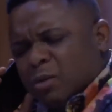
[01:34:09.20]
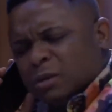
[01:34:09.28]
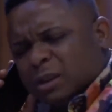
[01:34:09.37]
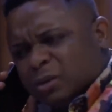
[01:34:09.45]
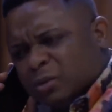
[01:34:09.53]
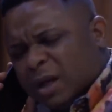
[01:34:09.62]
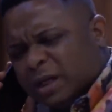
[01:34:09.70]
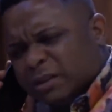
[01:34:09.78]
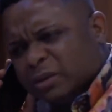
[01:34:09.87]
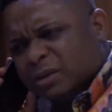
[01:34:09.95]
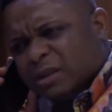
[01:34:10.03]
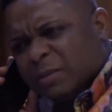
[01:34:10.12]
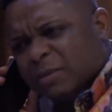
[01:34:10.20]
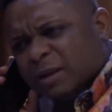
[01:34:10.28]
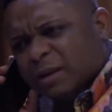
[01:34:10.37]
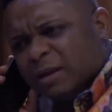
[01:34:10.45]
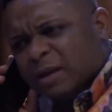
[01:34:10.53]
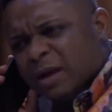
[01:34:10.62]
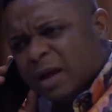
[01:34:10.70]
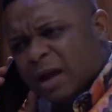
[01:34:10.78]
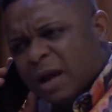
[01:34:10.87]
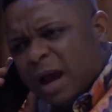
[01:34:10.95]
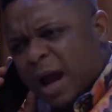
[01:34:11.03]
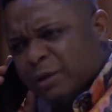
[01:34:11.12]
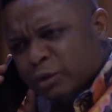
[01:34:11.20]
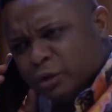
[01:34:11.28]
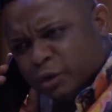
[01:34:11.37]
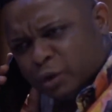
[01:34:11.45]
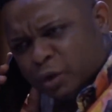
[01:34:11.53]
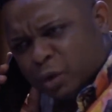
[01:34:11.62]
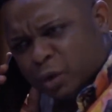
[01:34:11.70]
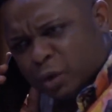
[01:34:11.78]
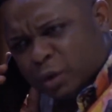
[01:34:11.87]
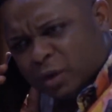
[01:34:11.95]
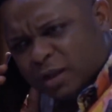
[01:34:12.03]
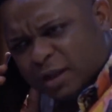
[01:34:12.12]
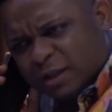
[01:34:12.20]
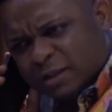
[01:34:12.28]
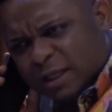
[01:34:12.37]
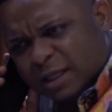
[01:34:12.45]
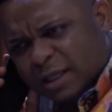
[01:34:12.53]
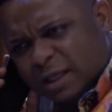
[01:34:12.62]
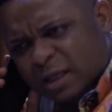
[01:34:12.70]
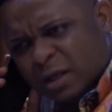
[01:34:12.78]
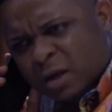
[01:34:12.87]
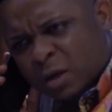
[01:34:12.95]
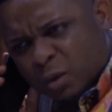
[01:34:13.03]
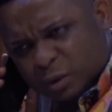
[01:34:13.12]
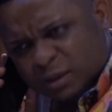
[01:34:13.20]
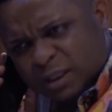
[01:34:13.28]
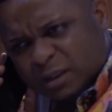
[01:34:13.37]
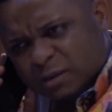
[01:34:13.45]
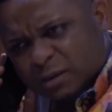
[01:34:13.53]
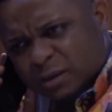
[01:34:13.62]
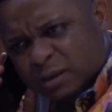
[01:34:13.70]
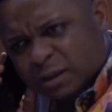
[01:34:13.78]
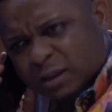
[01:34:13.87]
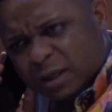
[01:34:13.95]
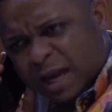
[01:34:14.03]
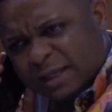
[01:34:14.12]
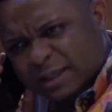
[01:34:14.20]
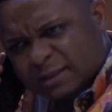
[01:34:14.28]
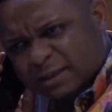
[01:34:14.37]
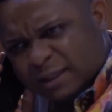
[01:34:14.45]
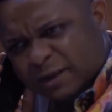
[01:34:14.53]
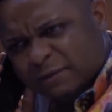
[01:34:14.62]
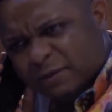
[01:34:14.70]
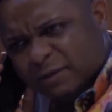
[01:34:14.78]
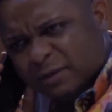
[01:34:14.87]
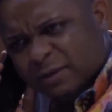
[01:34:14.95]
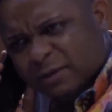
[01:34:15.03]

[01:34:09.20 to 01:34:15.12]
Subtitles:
wanted to ask you something. Are you sure your things are at the hotel? Are they safe?